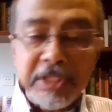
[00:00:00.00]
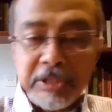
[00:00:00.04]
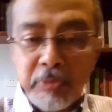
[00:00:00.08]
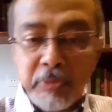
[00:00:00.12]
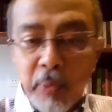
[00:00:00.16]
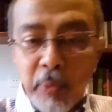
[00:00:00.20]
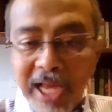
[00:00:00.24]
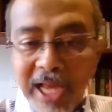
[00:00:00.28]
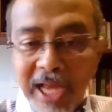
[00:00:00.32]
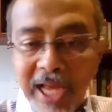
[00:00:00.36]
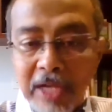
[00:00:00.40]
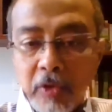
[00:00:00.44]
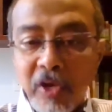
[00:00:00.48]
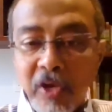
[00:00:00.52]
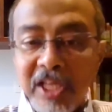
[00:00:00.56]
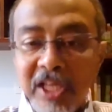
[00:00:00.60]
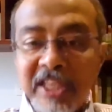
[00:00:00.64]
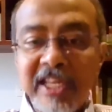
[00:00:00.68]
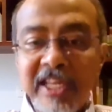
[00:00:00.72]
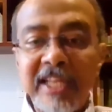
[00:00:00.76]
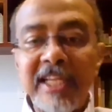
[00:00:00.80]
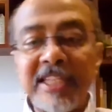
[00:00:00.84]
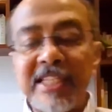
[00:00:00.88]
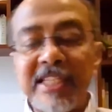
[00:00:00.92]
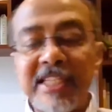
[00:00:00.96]
While going
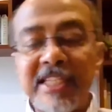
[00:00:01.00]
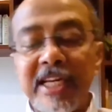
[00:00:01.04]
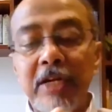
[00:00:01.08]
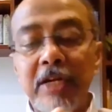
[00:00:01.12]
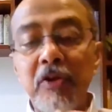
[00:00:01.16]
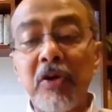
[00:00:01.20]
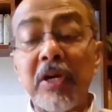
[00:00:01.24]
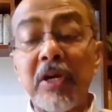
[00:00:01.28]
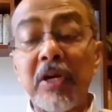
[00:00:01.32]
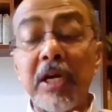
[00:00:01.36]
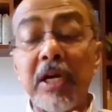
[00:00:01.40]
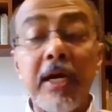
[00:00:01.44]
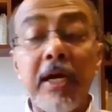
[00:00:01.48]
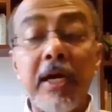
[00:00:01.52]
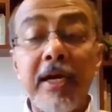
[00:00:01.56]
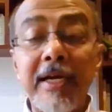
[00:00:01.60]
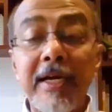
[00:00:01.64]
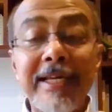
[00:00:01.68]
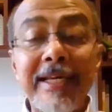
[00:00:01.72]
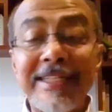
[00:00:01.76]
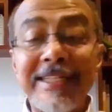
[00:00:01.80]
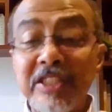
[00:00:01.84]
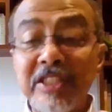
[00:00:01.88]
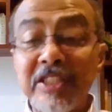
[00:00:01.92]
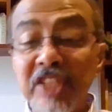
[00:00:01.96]
there, they said, look,
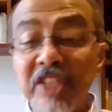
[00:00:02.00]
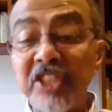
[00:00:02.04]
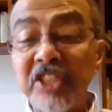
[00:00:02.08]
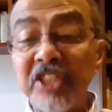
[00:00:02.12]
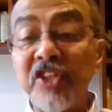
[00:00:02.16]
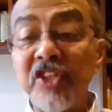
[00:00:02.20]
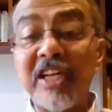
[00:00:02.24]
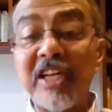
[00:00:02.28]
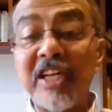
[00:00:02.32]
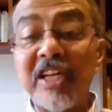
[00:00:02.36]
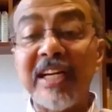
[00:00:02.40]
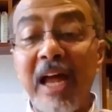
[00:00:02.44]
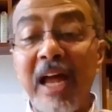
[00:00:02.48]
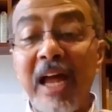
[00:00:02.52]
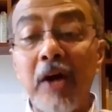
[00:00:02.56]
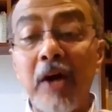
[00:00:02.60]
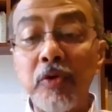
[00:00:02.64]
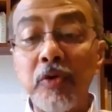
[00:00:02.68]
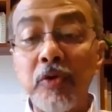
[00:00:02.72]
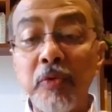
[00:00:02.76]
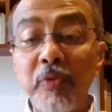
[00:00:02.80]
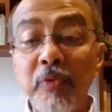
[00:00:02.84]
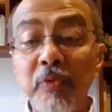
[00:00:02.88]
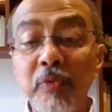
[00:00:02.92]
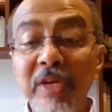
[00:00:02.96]
it's just not cloud.
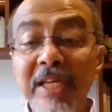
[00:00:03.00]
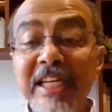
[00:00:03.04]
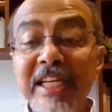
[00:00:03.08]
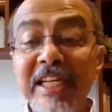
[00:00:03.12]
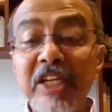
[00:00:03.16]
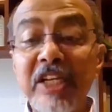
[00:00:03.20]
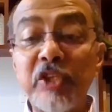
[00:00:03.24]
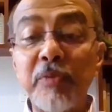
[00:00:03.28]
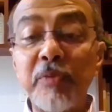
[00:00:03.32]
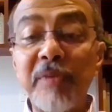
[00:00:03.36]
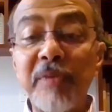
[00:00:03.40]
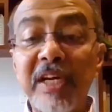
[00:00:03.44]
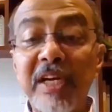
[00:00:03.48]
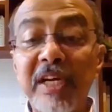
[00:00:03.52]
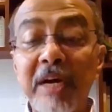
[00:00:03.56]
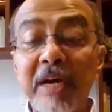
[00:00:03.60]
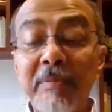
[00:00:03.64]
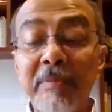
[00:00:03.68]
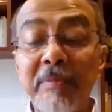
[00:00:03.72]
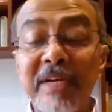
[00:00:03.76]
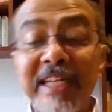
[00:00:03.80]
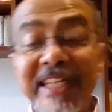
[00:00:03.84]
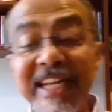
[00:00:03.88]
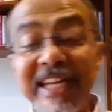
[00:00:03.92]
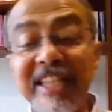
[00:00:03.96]
We need to become
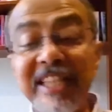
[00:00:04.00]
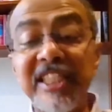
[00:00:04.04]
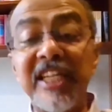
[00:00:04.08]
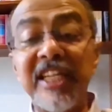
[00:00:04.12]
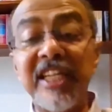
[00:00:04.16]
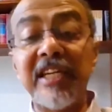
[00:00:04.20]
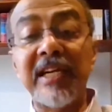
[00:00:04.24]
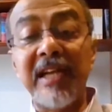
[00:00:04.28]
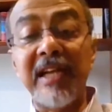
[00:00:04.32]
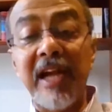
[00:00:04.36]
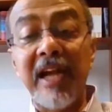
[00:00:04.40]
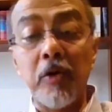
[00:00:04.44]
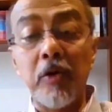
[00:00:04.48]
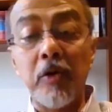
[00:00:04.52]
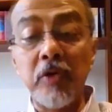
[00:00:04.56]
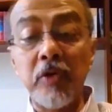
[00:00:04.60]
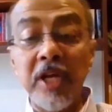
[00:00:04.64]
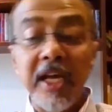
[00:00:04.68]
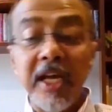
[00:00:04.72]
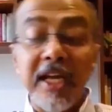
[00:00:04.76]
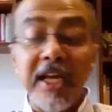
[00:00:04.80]
intelligent cloud.